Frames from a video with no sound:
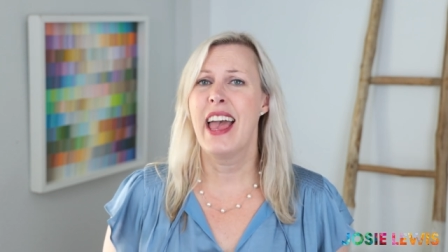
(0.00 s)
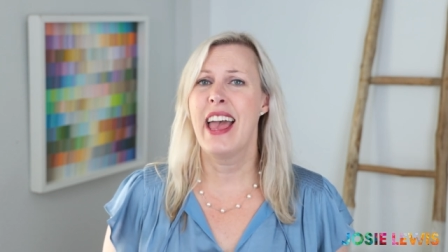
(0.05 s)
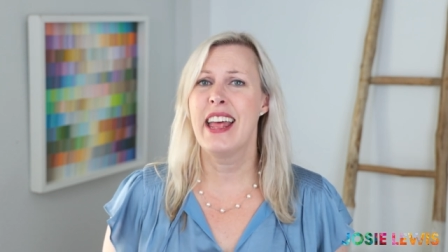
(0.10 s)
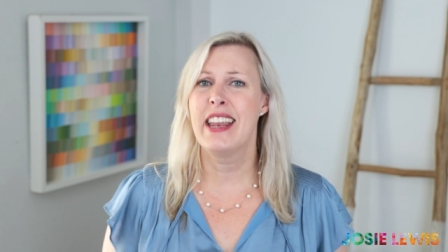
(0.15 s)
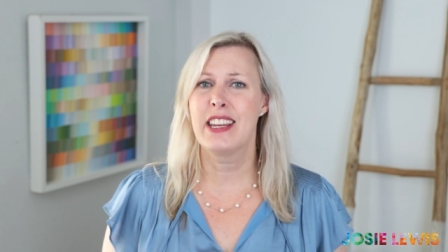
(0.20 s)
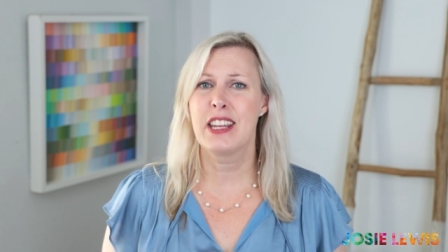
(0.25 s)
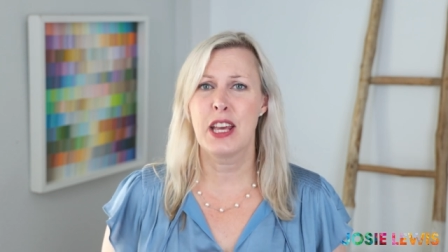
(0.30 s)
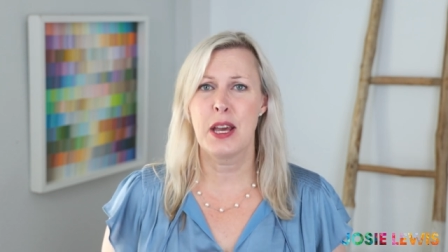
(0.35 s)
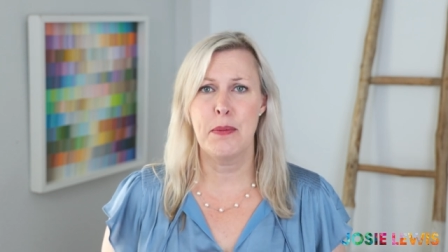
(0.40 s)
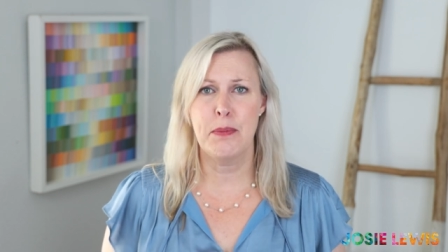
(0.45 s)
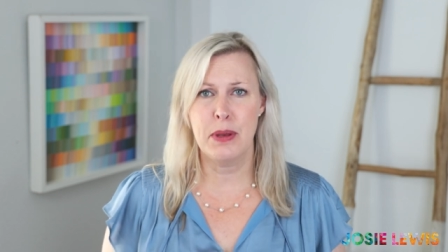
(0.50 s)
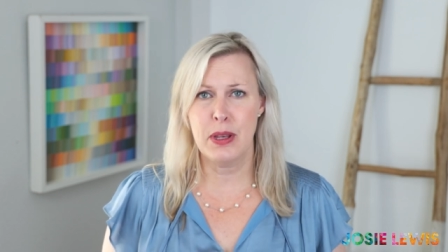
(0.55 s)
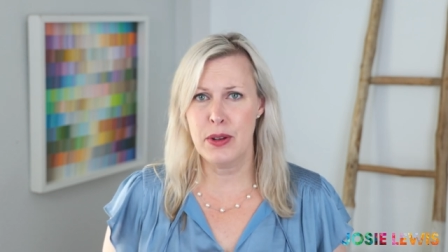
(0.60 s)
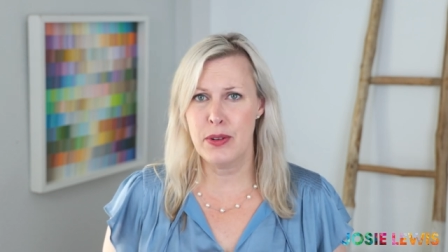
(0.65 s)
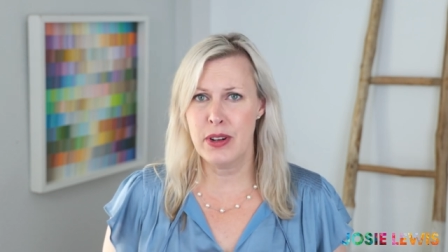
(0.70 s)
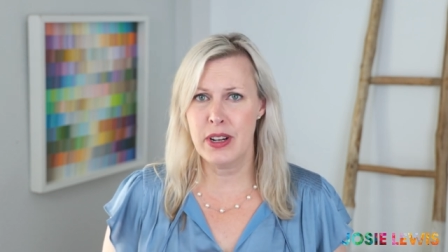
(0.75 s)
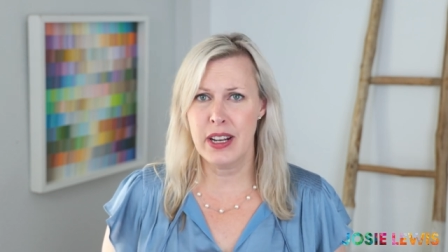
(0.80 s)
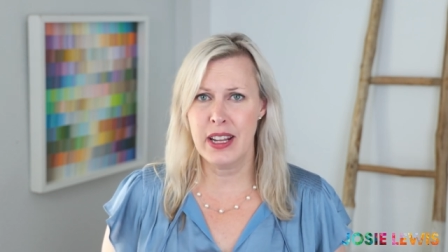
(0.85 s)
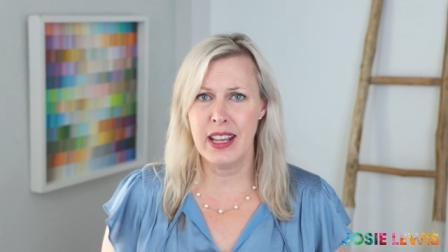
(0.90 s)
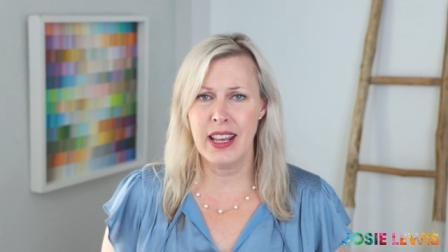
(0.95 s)
and
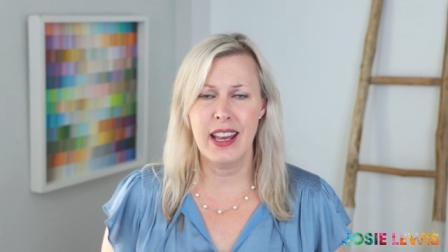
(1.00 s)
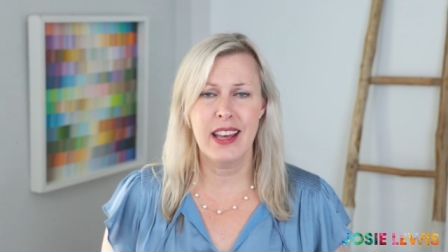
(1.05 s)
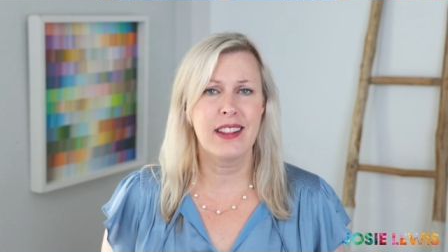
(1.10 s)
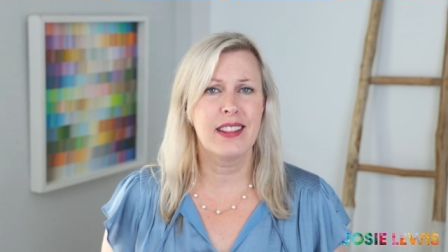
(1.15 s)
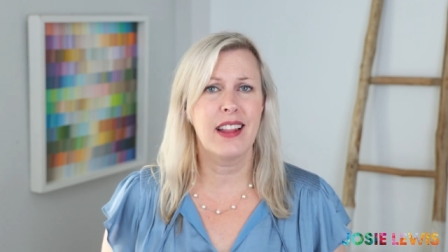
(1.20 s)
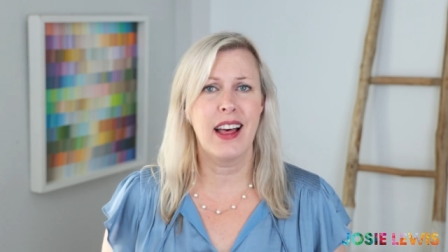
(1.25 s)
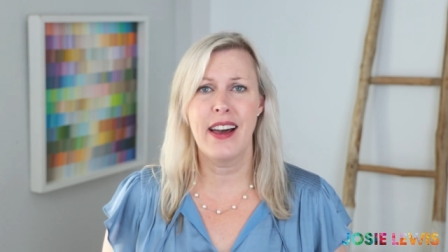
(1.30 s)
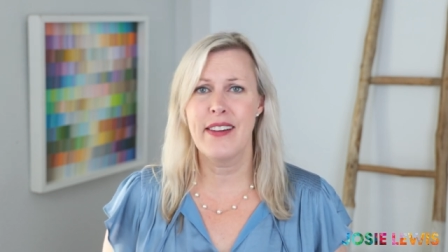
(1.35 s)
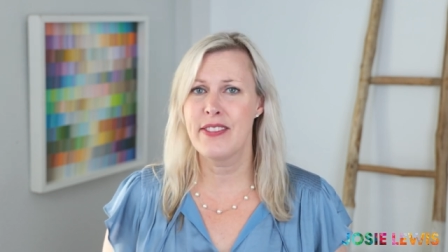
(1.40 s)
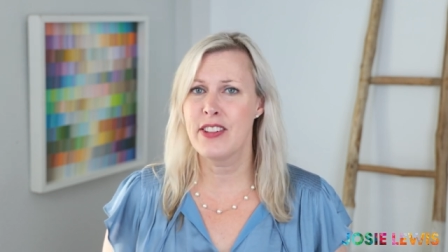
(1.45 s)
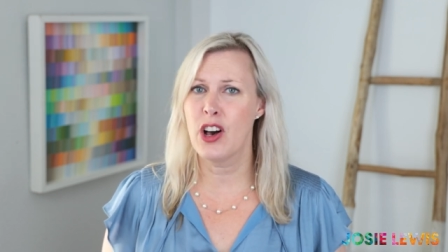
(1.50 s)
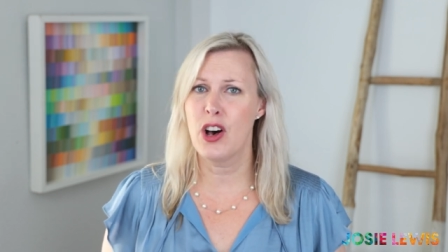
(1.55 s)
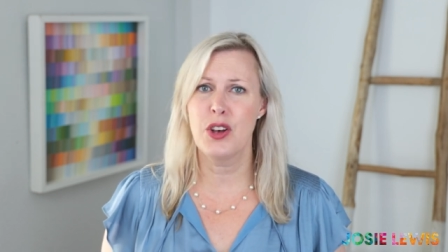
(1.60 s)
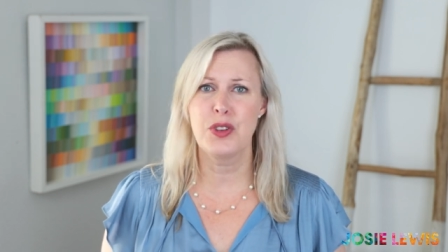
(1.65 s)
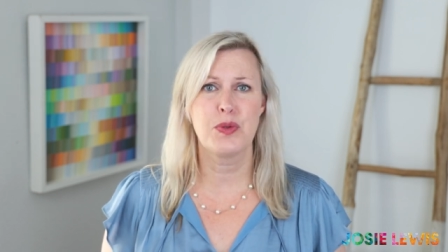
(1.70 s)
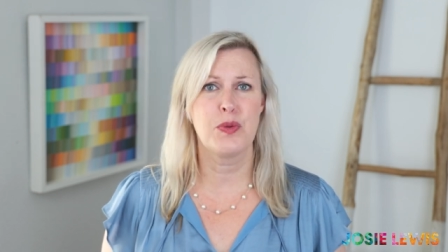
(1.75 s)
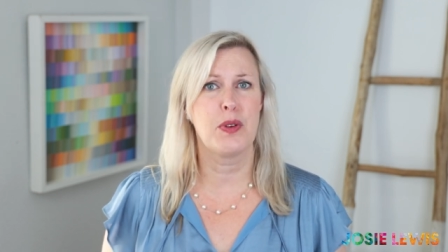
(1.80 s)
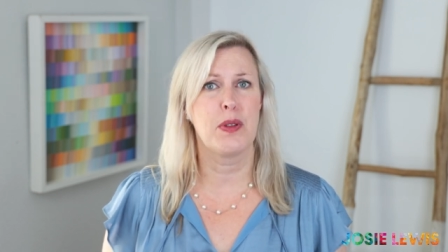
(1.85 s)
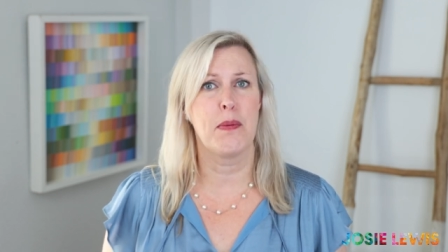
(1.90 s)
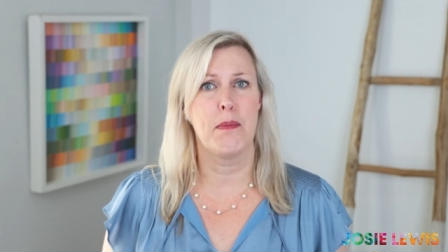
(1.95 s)
community and live
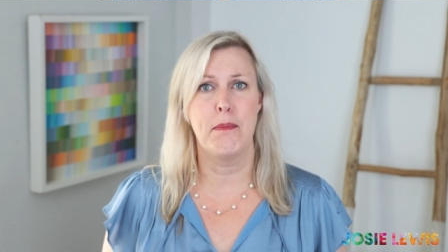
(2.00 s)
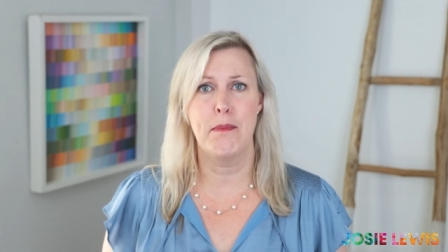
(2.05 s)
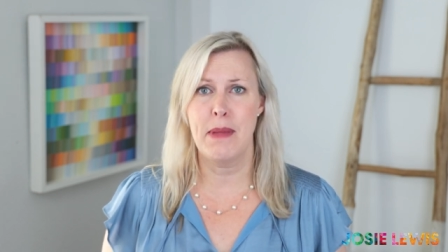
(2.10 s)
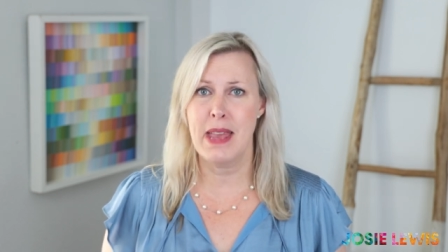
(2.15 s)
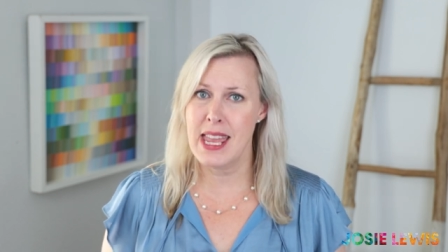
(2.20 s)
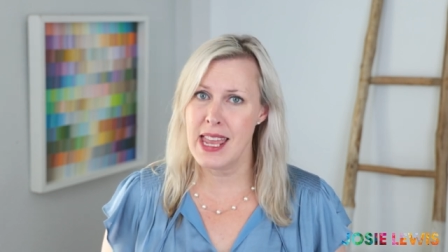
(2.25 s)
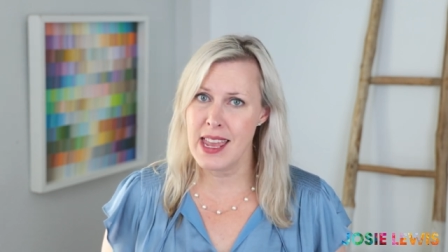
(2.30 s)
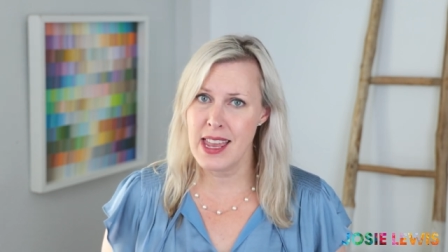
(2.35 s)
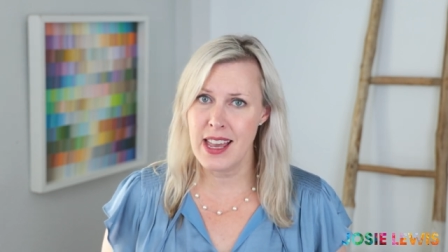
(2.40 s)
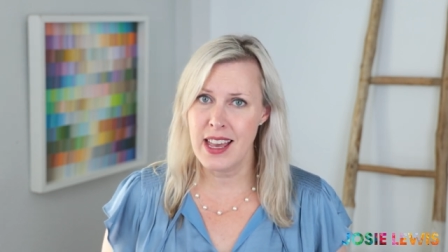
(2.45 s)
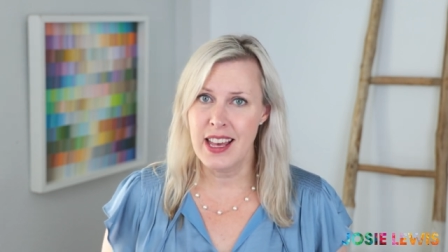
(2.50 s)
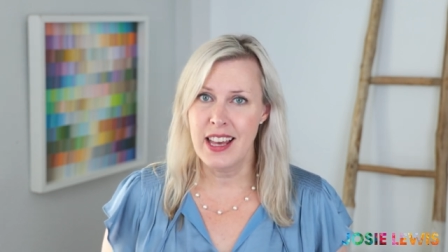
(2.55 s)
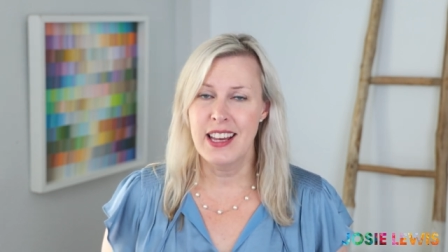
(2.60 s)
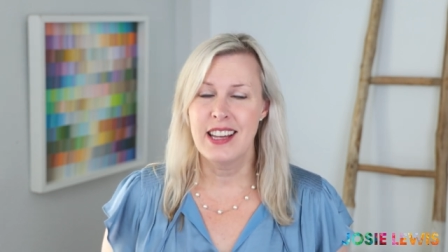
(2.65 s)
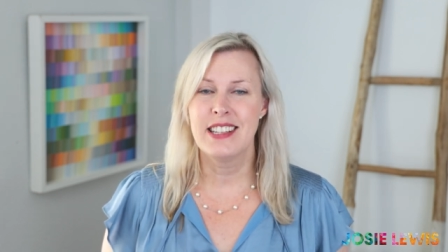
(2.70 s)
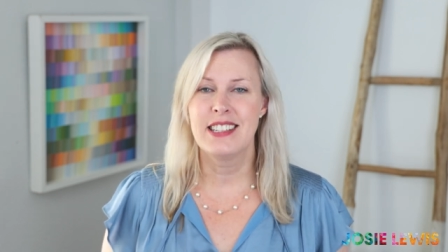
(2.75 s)
calls with me